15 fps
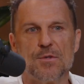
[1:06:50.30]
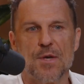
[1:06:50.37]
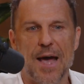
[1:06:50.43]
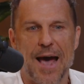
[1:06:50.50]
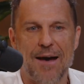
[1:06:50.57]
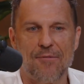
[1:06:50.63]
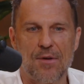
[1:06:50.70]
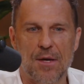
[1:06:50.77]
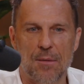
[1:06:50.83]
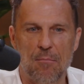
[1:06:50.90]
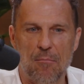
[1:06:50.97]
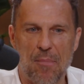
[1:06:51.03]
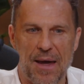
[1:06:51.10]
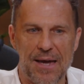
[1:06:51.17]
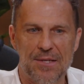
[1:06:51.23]
to having a
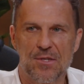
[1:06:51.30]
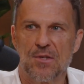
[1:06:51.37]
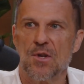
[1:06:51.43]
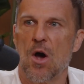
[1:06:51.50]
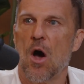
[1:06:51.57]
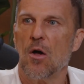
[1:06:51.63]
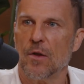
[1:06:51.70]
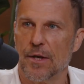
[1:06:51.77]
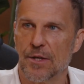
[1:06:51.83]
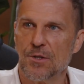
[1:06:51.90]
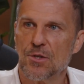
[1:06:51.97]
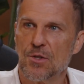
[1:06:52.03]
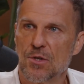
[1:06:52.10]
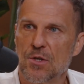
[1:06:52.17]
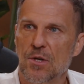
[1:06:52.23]
base
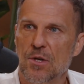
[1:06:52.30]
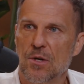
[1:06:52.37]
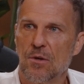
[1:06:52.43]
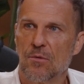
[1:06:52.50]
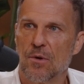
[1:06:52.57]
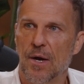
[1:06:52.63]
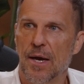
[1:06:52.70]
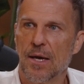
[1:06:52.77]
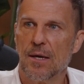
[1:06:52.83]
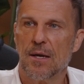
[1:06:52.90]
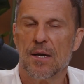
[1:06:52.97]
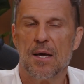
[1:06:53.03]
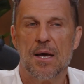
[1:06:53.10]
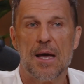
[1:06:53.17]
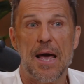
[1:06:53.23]
knowledge, right?
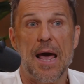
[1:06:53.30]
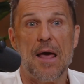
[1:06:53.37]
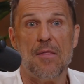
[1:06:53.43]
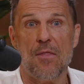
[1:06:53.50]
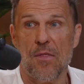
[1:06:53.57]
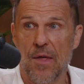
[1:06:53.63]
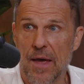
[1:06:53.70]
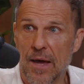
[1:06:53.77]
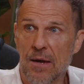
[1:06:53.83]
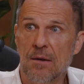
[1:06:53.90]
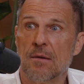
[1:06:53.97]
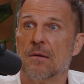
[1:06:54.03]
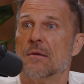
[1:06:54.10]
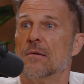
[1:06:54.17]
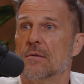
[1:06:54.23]
And
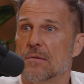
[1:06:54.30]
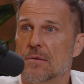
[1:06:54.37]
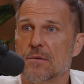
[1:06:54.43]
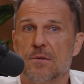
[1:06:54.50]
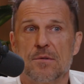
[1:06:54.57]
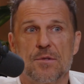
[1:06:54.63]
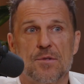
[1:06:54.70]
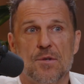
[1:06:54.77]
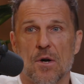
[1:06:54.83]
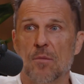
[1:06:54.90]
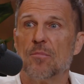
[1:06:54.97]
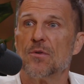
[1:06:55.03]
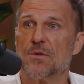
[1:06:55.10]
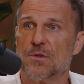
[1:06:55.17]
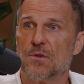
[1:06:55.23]
then
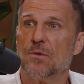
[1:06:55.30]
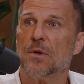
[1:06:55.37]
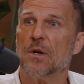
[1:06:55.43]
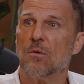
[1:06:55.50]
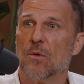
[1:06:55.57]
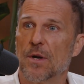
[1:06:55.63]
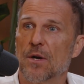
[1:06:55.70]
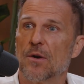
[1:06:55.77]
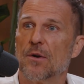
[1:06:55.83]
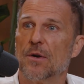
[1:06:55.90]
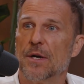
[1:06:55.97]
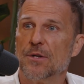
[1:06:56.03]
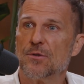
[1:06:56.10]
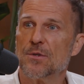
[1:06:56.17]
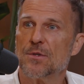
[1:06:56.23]
start pursuing what you're
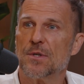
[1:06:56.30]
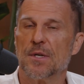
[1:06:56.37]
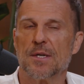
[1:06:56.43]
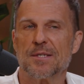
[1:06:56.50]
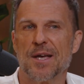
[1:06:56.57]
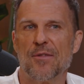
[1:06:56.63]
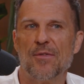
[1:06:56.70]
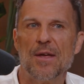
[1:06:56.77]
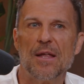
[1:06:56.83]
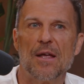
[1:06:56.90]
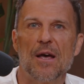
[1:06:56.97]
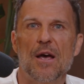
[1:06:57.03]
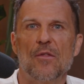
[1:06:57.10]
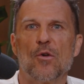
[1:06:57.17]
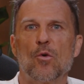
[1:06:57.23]
interested in. Because I think
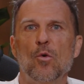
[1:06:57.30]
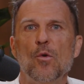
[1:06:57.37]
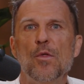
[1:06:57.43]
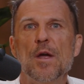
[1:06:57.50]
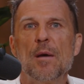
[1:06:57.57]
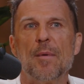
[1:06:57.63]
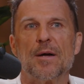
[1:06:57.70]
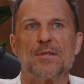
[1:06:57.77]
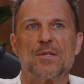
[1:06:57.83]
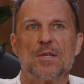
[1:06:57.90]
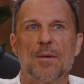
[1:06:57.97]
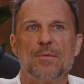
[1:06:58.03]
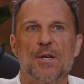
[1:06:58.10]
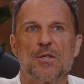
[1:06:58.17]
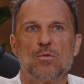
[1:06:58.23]
the cool thing about
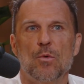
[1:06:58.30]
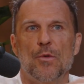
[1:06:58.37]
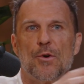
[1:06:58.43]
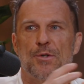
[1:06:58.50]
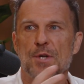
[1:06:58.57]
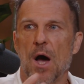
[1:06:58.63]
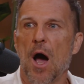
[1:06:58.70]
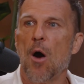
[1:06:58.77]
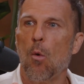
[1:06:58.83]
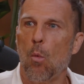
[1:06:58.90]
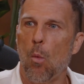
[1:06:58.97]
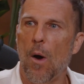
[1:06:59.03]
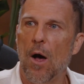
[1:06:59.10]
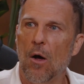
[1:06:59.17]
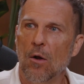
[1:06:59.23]
subjects, when they're taught
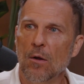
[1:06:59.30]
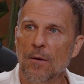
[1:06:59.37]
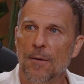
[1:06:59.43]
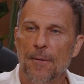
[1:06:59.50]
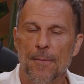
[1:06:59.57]
well,